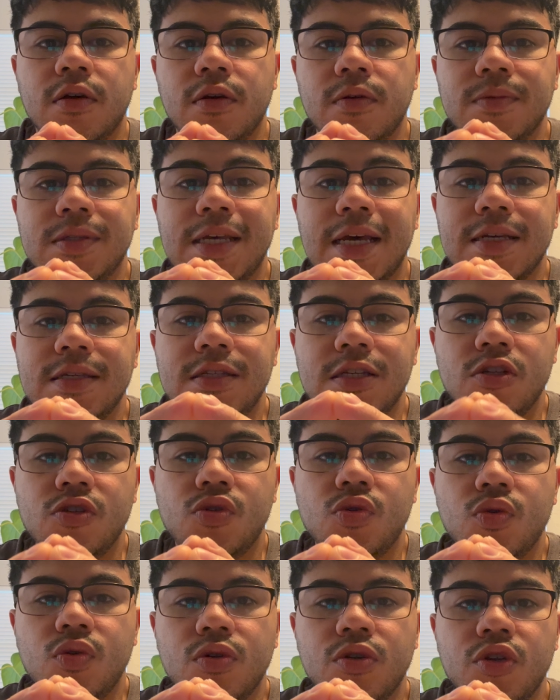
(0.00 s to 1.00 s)
testing
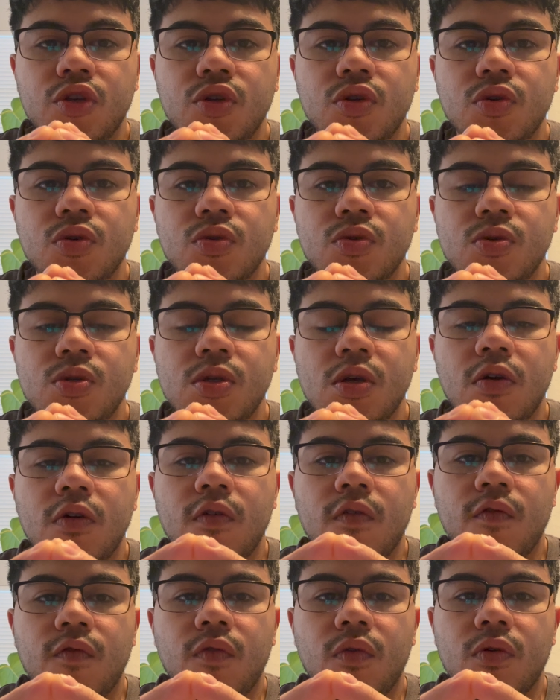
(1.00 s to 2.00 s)
tool to use
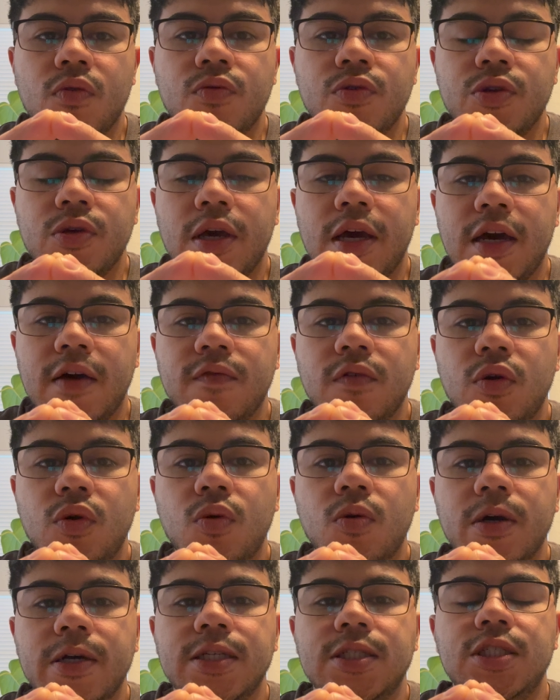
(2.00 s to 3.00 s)
for when you have a
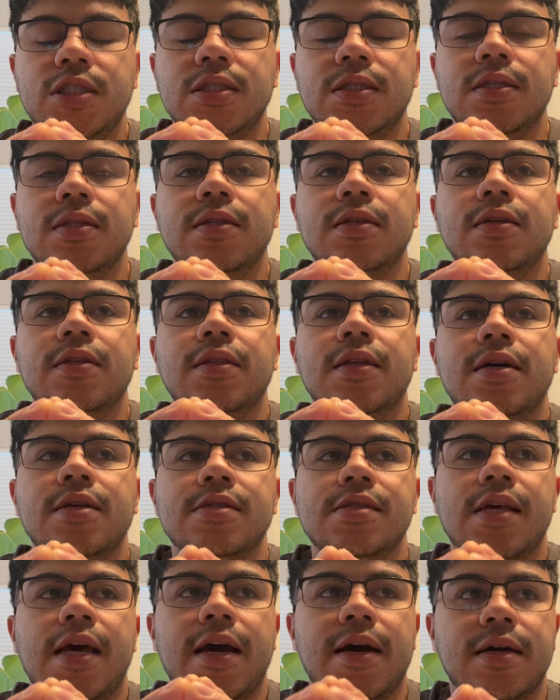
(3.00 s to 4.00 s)
question that
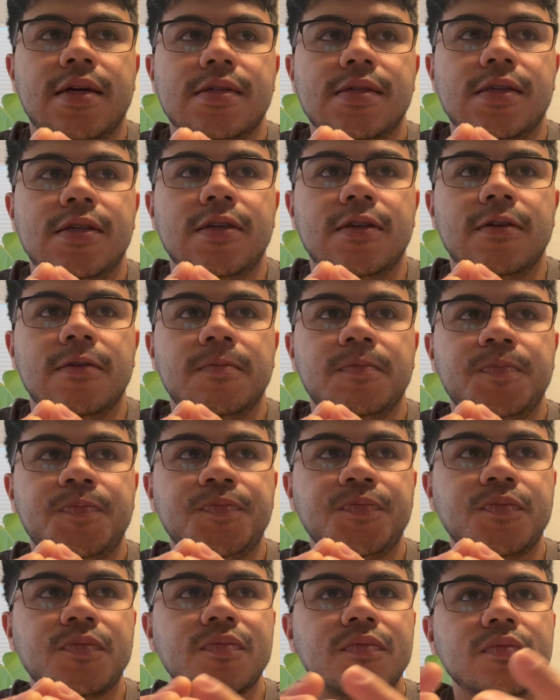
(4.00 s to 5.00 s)
is asking
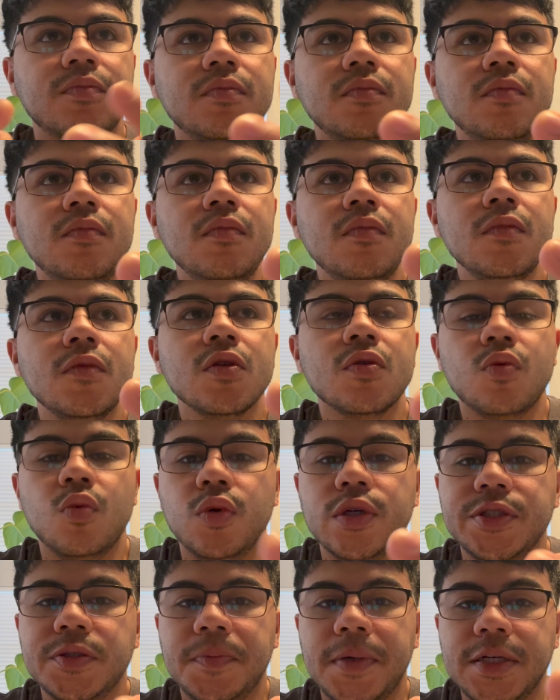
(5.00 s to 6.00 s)

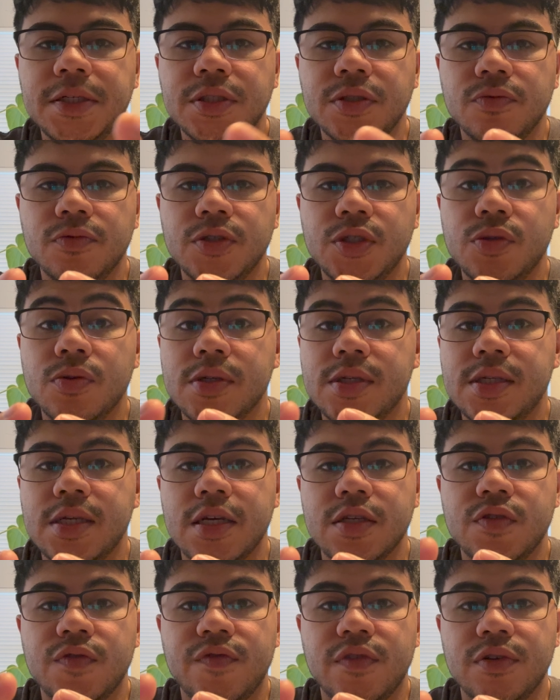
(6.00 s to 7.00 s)
which patient would you
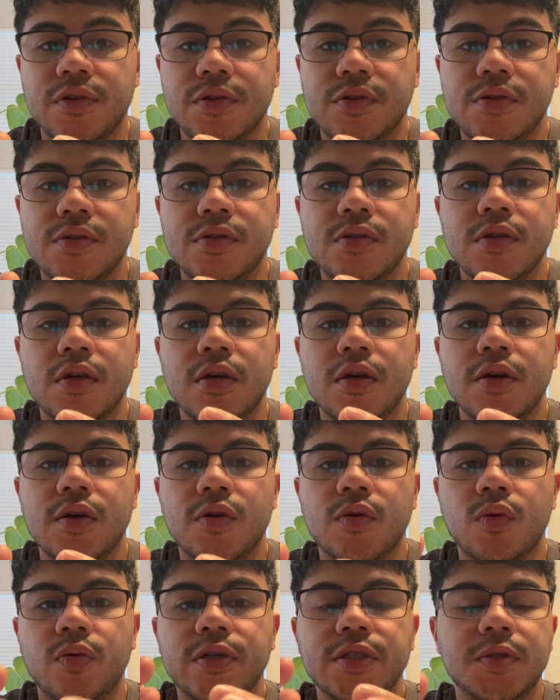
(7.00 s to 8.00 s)
assess first,
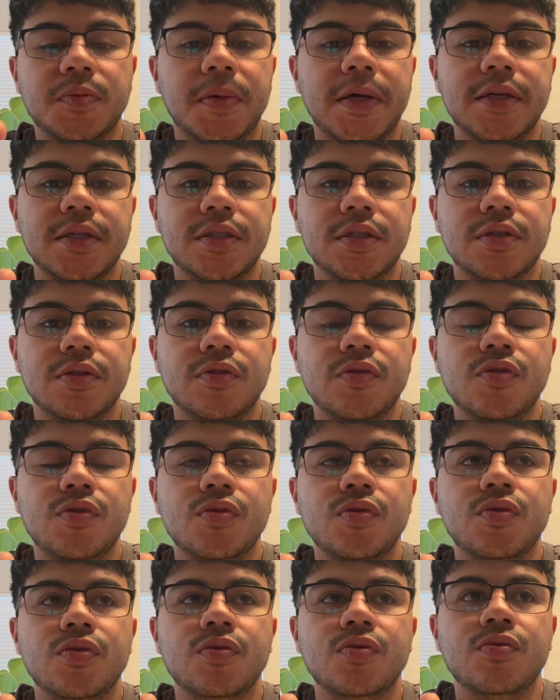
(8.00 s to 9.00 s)
which patient do
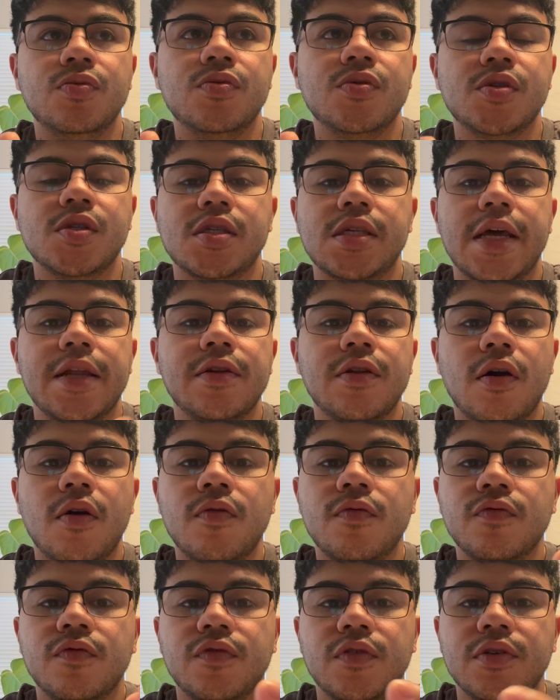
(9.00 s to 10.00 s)
you send
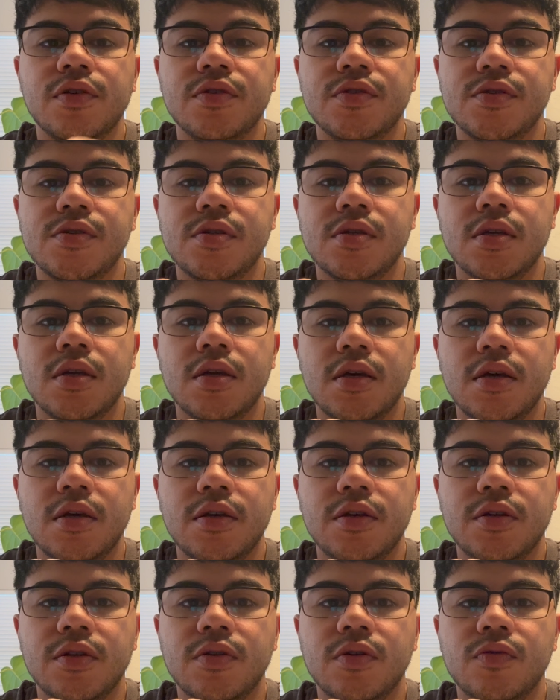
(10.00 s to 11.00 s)
home first,
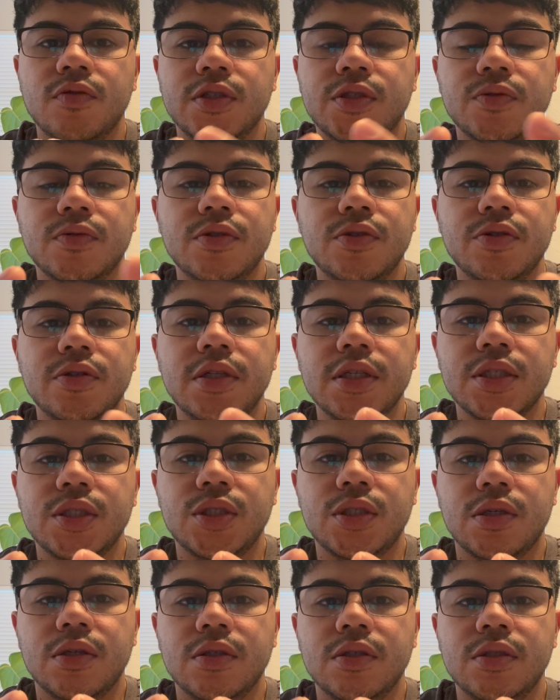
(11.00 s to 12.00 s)
which one do you
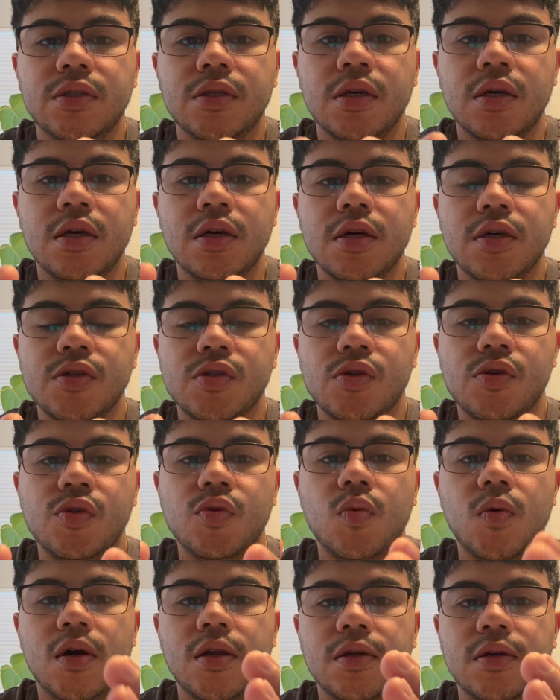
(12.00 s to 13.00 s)
discharge. So you
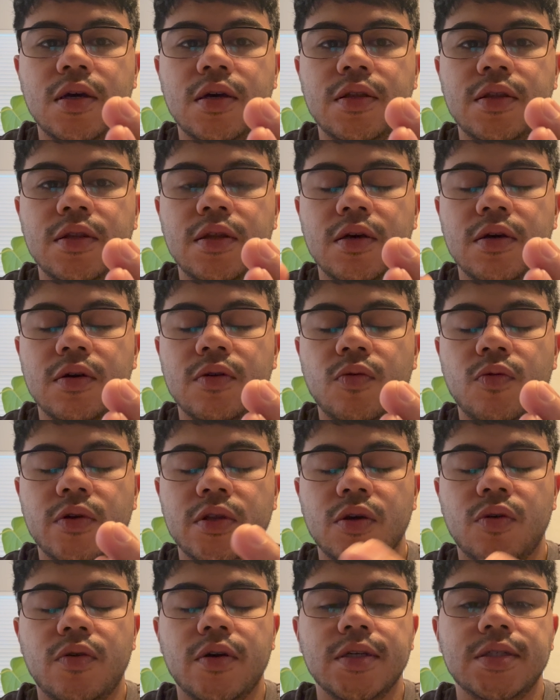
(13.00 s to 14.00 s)
want to, what the
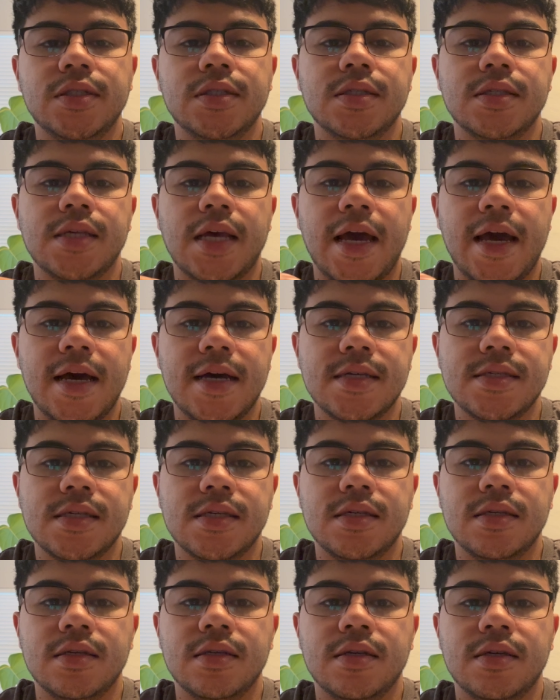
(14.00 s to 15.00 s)
question is
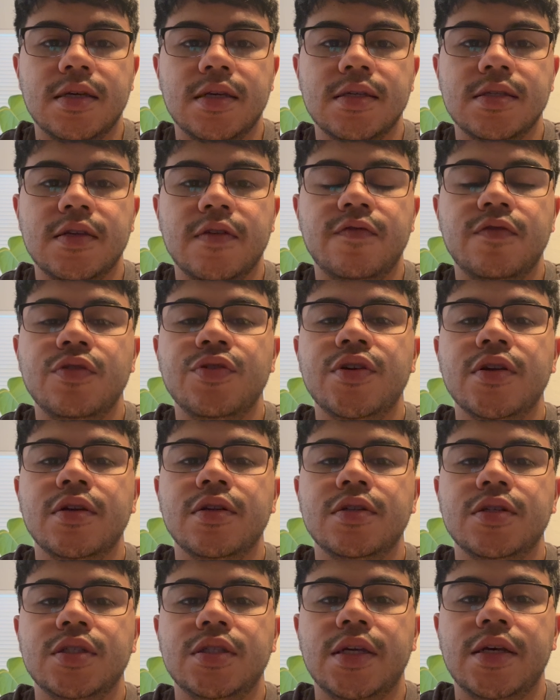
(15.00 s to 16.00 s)
asking is if you can
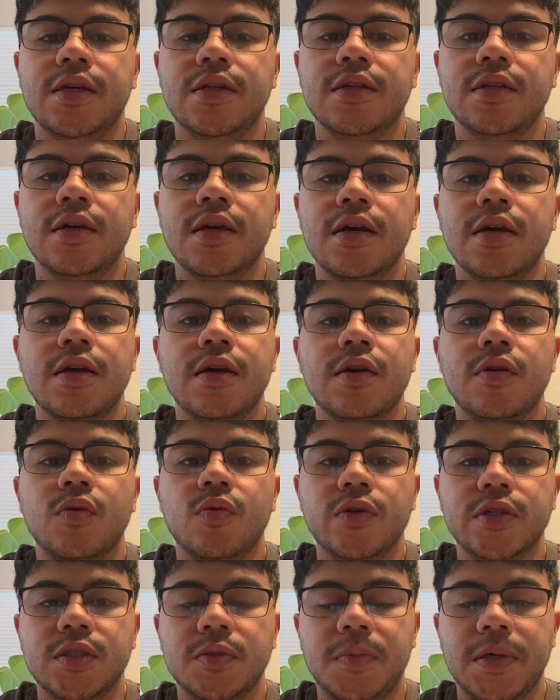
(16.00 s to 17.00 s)
understand
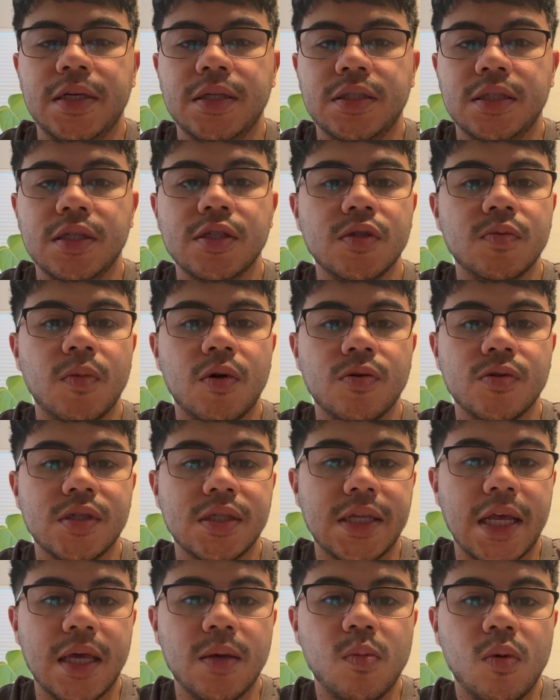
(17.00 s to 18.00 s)
which patient is most
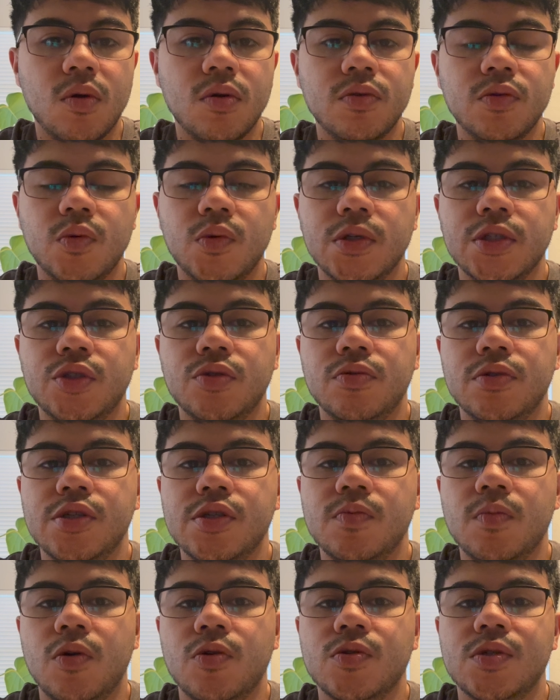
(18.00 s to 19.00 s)
stable and which one is
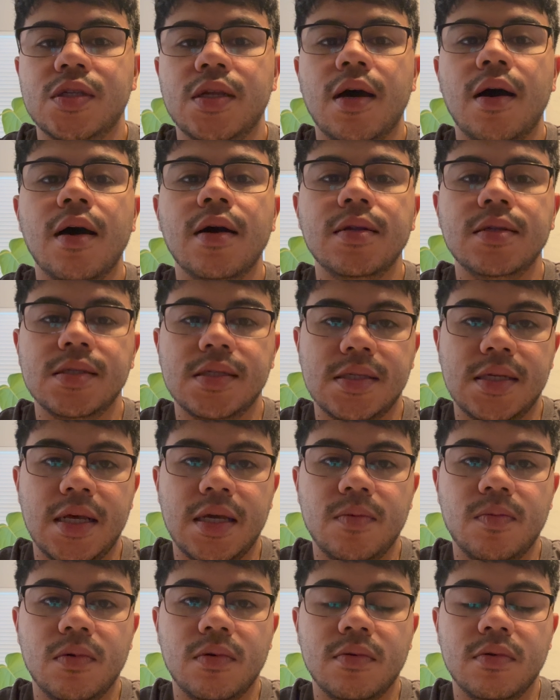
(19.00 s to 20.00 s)
most
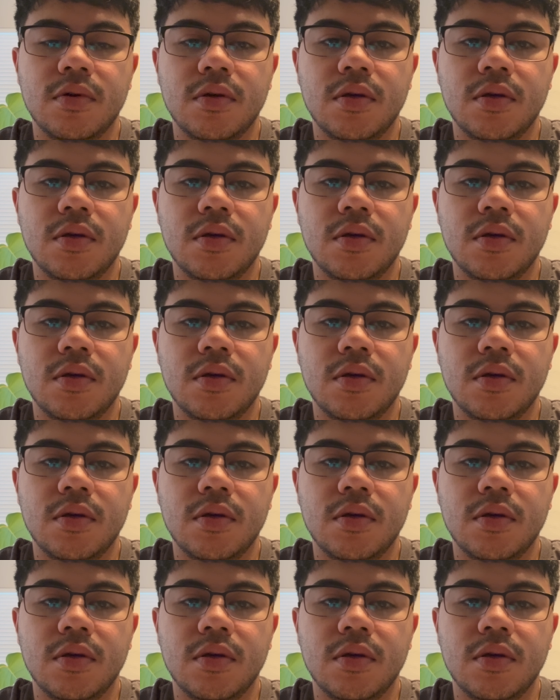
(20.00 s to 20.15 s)
unstable.